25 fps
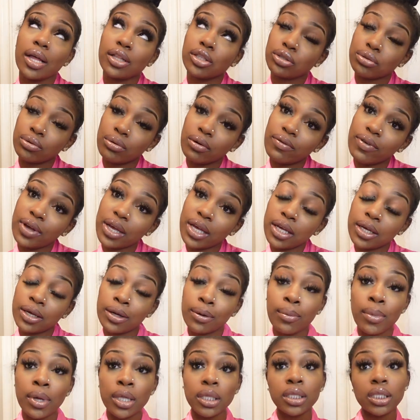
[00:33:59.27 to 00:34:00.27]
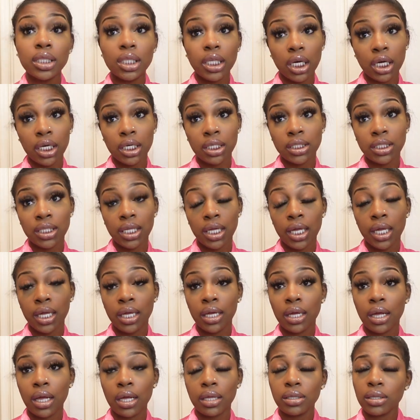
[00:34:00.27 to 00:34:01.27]
12 a.m. Thursday.
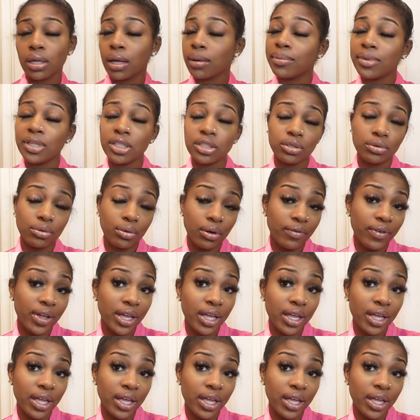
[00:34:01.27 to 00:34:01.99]
I mean 12